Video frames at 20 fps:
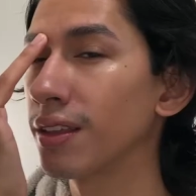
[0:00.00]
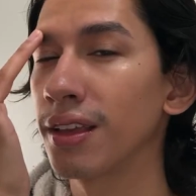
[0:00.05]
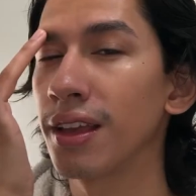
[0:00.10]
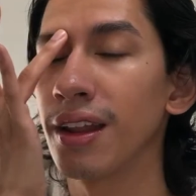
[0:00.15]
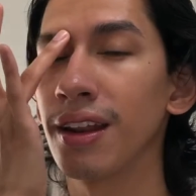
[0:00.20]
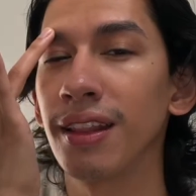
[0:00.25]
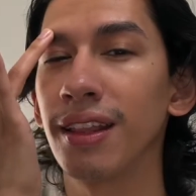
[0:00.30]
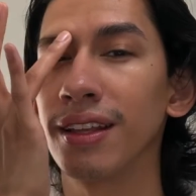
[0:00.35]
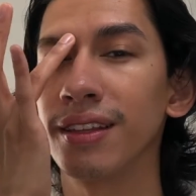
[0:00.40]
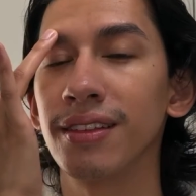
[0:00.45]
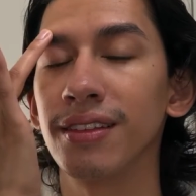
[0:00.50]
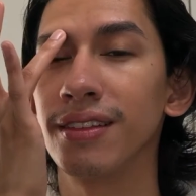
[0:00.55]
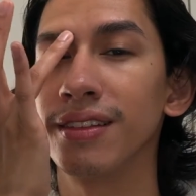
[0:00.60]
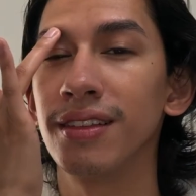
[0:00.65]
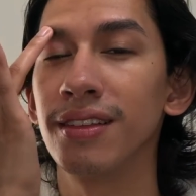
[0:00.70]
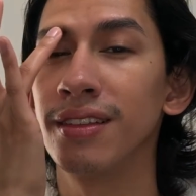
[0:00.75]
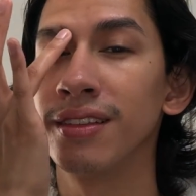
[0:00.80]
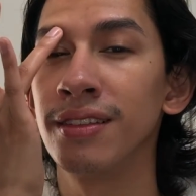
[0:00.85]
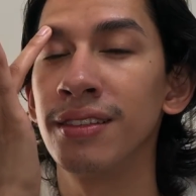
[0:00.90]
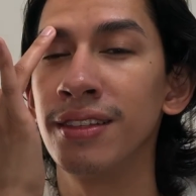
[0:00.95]
Kind of like to
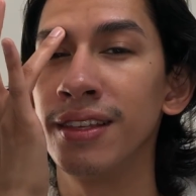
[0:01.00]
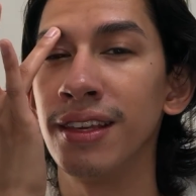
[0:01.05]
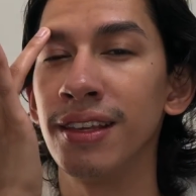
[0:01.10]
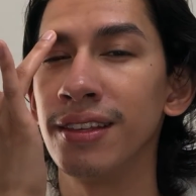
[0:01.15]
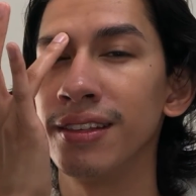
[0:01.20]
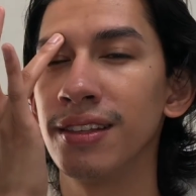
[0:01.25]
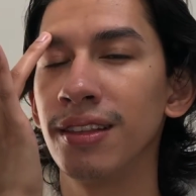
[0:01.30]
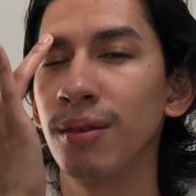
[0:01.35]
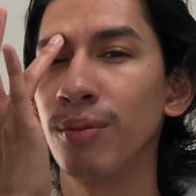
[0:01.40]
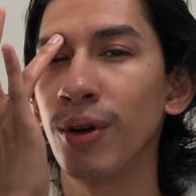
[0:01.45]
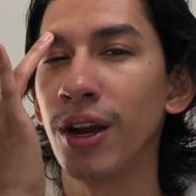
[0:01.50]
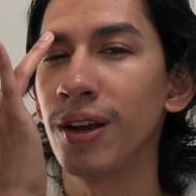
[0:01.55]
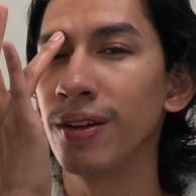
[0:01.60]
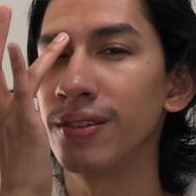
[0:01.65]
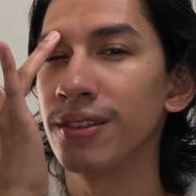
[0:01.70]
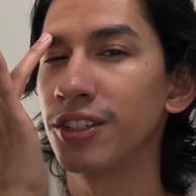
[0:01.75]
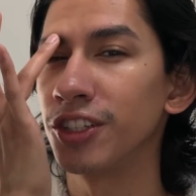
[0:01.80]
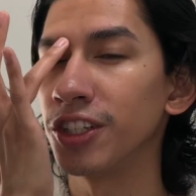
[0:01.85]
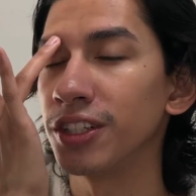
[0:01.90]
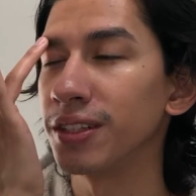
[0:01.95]
tease the
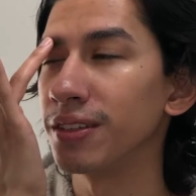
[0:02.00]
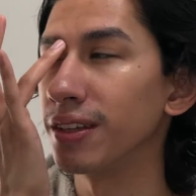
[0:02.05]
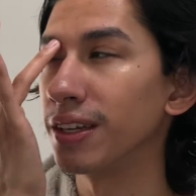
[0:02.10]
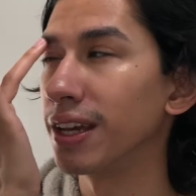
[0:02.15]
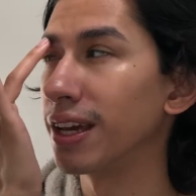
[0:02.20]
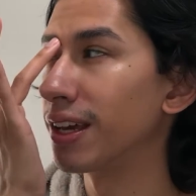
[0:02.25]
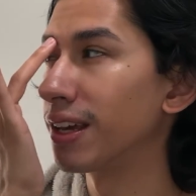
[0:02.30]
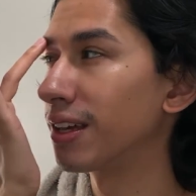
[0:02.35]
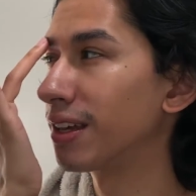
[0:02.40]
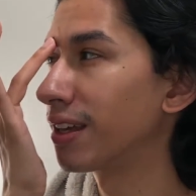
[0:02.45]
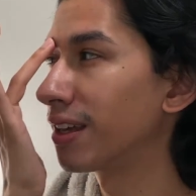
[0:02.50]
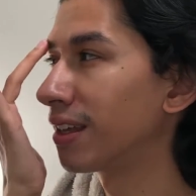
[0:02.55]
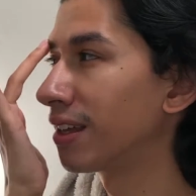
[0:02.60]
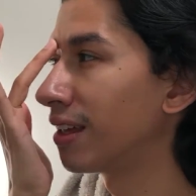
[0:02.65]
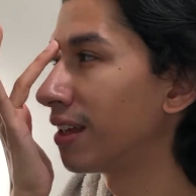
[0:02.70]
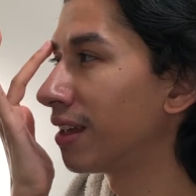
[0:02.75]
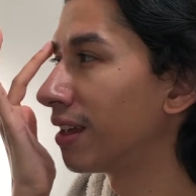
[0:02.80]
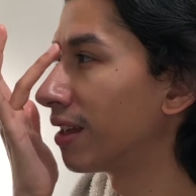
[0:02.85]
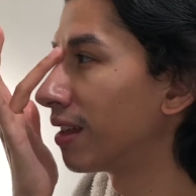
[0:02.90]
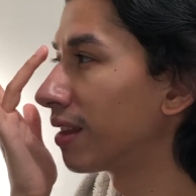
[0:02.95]
brows just so you get
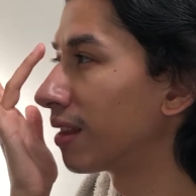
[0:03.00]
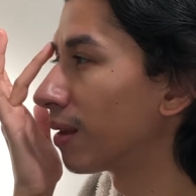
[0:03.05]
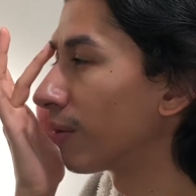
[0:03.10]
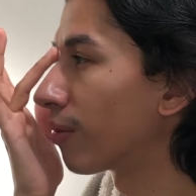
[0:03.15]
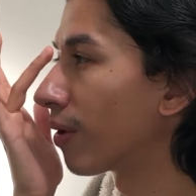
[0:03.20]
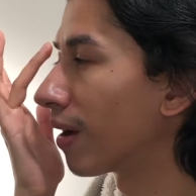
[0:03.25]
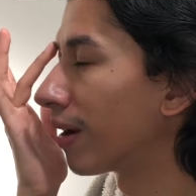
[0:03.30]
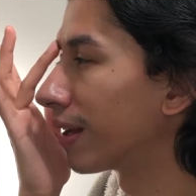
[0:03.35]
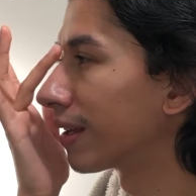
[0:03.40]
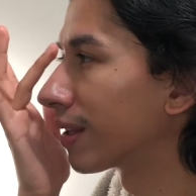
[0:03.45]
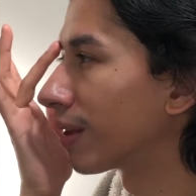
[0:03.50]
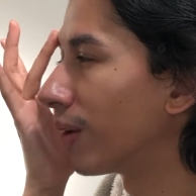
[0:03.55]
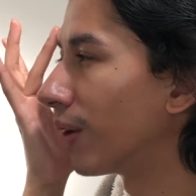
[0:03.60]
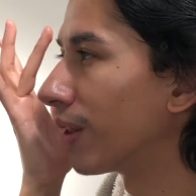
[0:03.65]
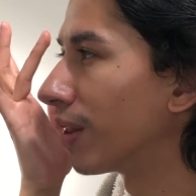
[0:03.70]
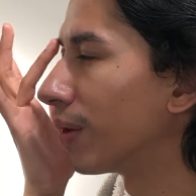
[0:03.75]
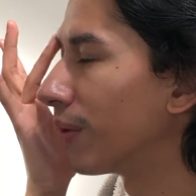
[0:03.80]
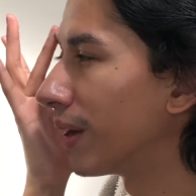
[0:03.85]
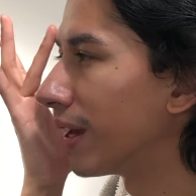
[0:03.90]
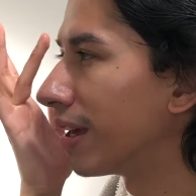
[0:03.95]
the product all
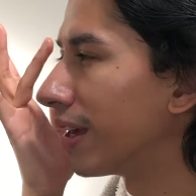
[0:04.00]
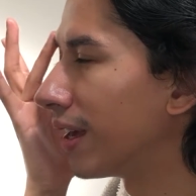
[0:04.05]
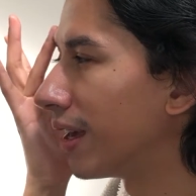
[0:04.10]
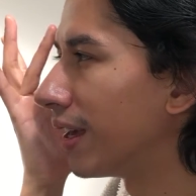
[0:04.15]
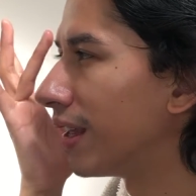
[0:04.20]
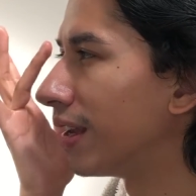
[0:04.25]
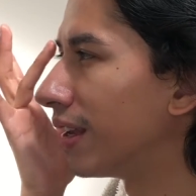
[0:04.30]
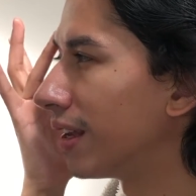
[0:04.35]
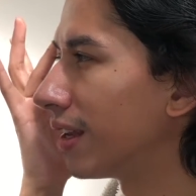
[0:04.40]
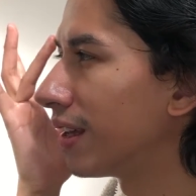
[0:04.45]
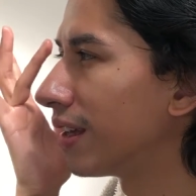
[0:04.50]
the way in,